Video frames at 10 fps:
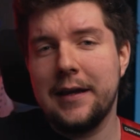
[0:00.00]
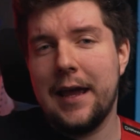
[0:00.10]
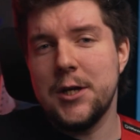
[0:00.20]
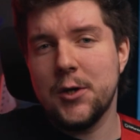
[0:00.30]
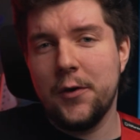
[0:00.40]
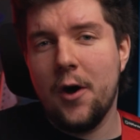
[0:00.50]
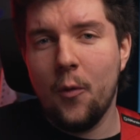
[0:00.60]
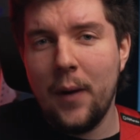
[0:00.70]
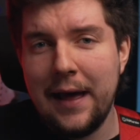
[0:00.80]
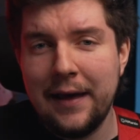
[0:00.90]
in case you're not
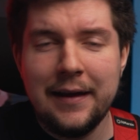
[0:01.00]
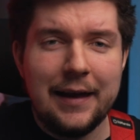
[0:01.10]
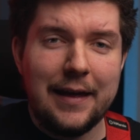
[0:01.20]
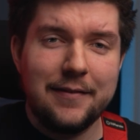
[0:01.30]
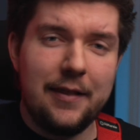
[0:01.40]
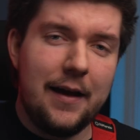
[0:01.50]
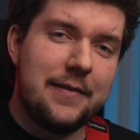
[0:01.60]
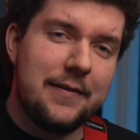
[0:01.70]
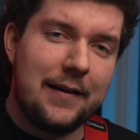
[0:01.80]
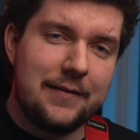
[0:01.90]
aware, is Line
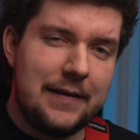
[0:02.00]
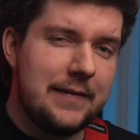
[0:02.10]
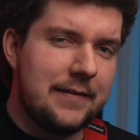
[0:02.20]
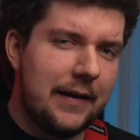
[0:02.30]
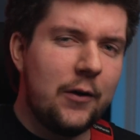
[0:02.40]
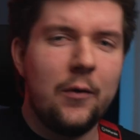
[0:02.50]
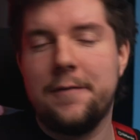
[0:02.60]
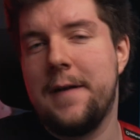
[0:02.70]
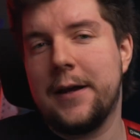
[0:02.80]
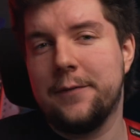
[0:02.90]
6's single
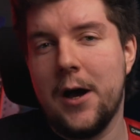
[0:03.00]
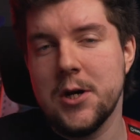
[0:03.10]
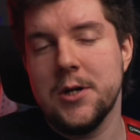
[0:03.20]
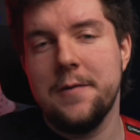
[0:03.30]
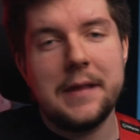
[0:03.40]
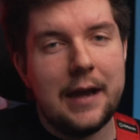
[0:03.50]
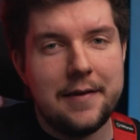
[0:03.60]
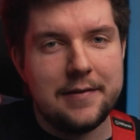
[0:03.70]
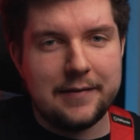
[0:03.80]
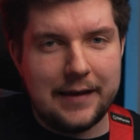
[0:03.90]
effect version of the
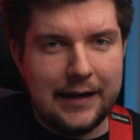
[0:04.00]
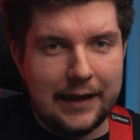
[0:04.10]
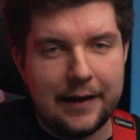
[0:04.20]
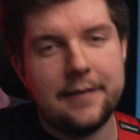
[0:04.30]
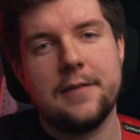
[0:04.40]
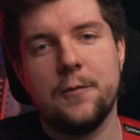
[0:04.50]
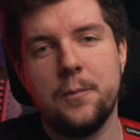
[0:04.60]
Line 6 Helix.